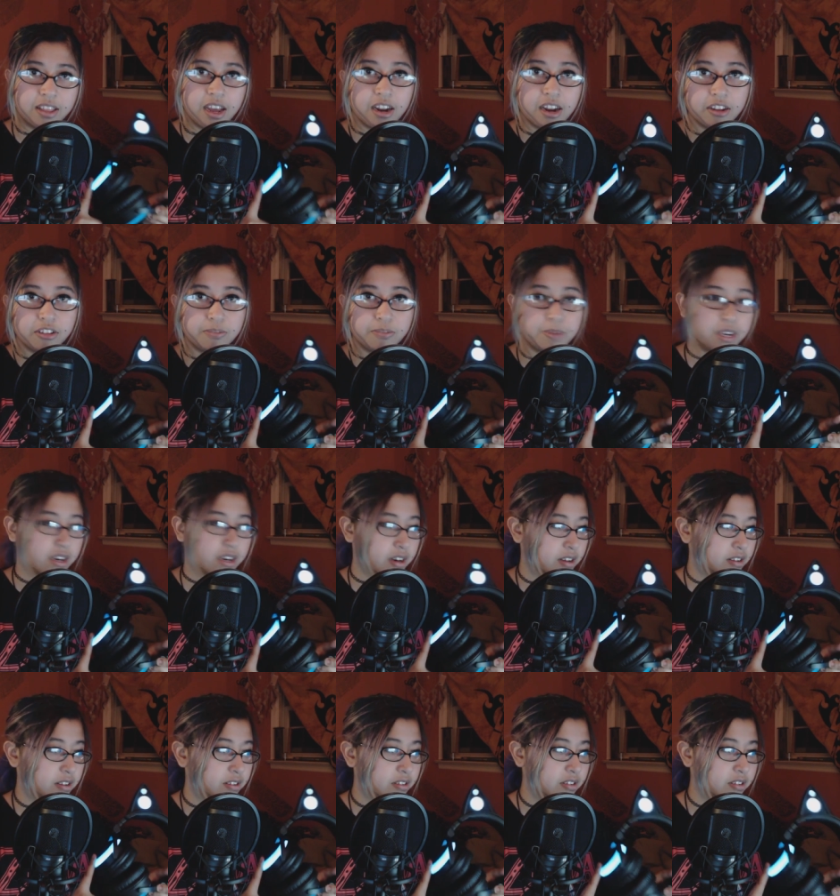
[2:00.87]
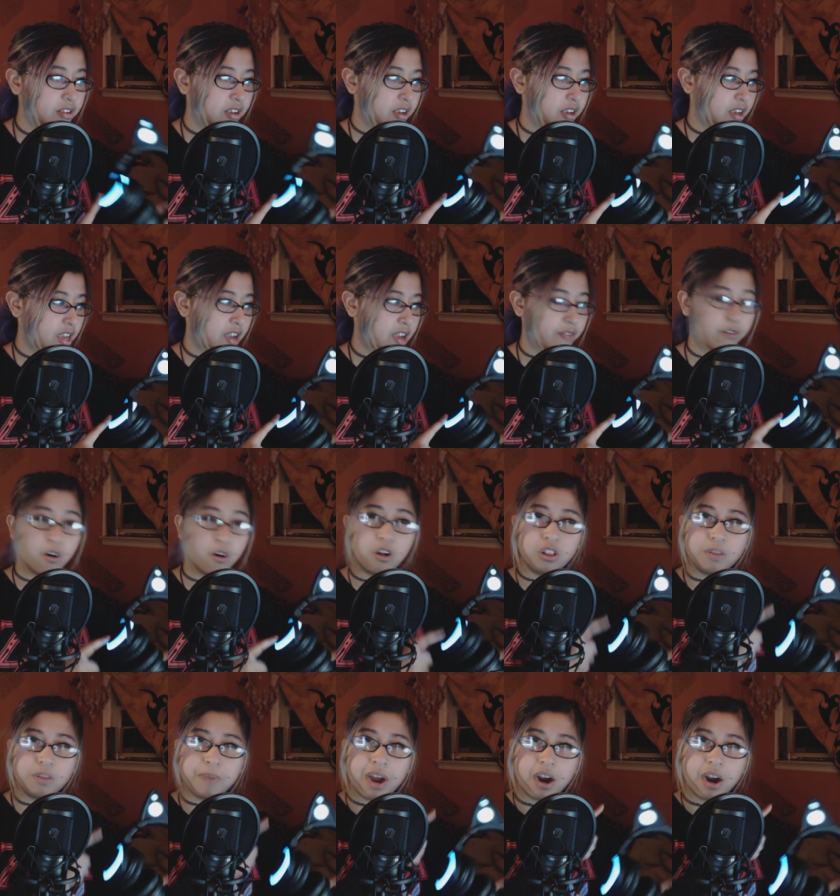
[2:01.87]
That is because if
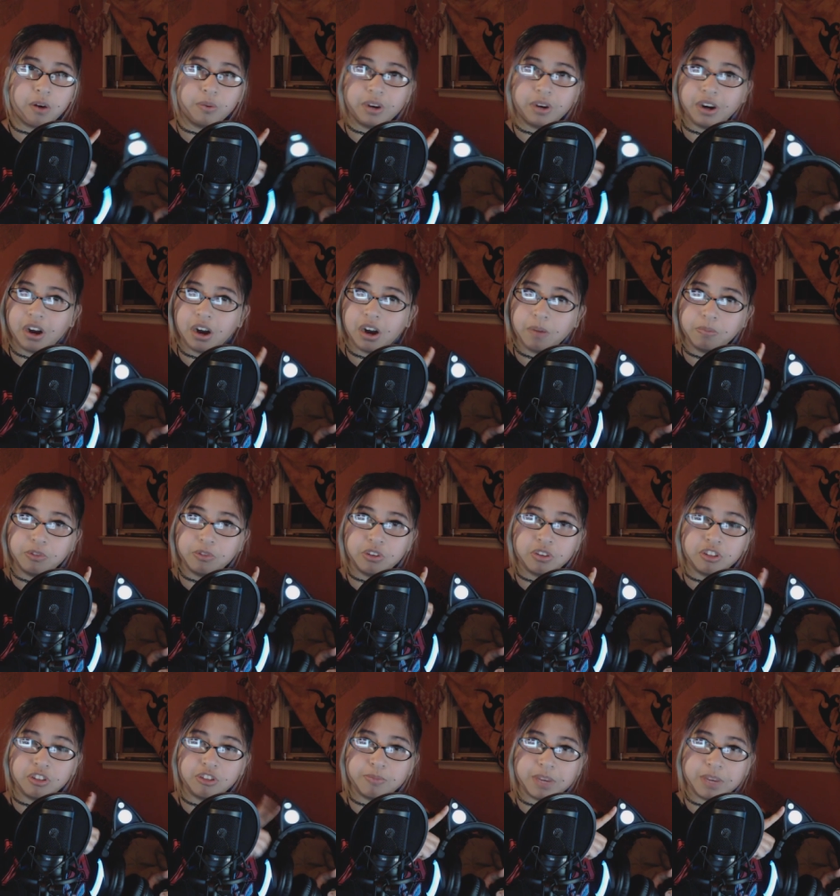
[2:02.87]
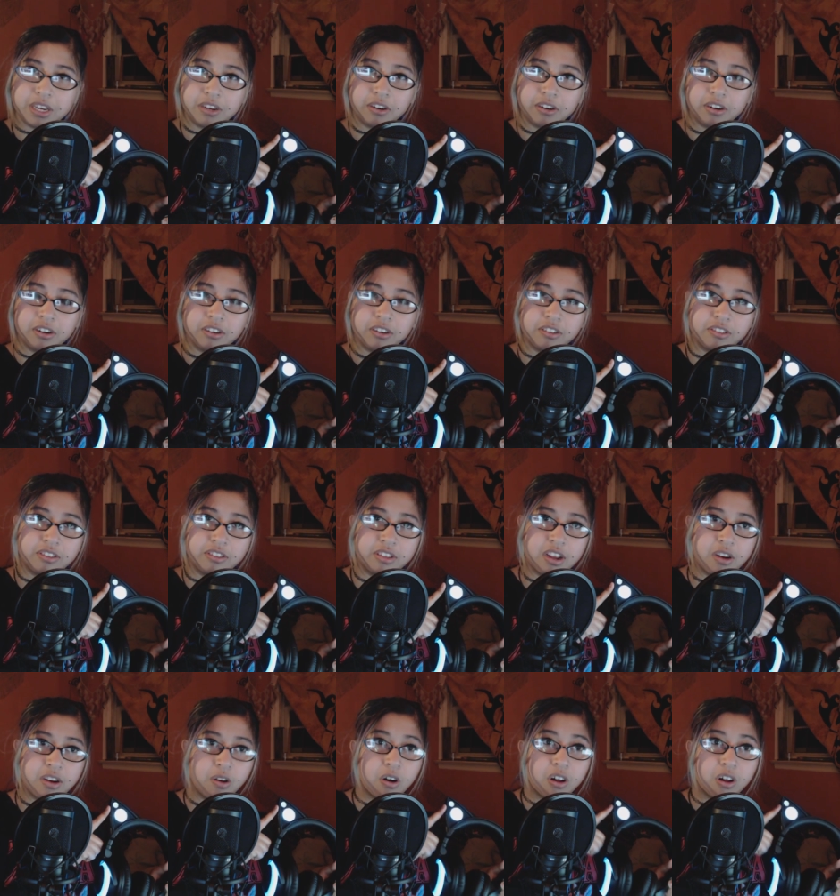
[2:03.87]
all the power went up to the
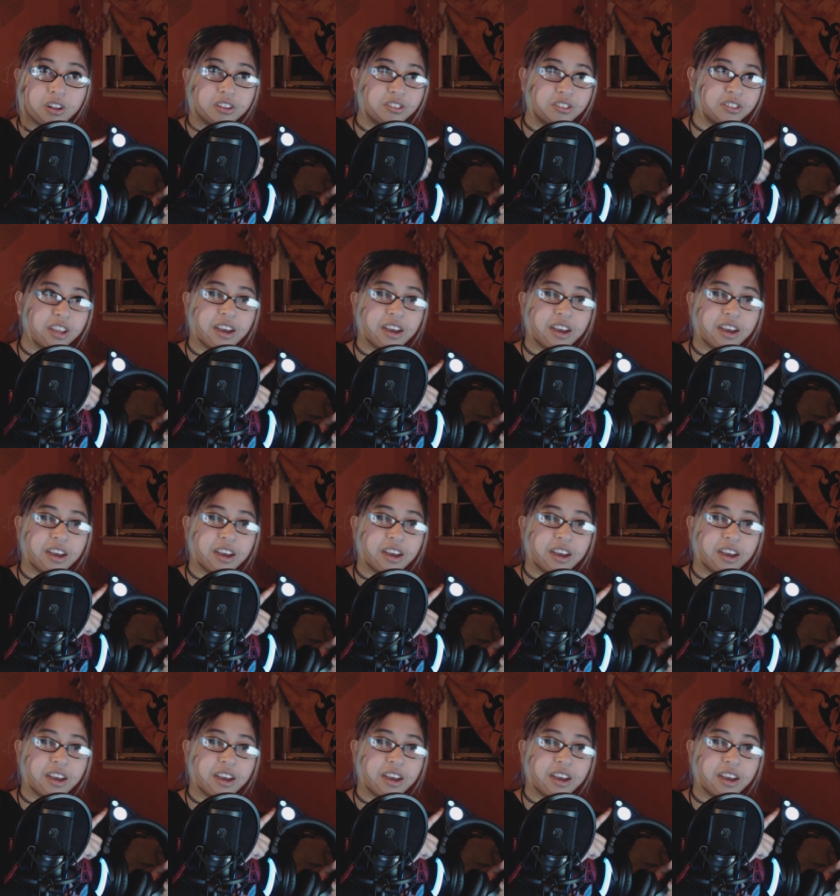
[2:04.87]
speakers and all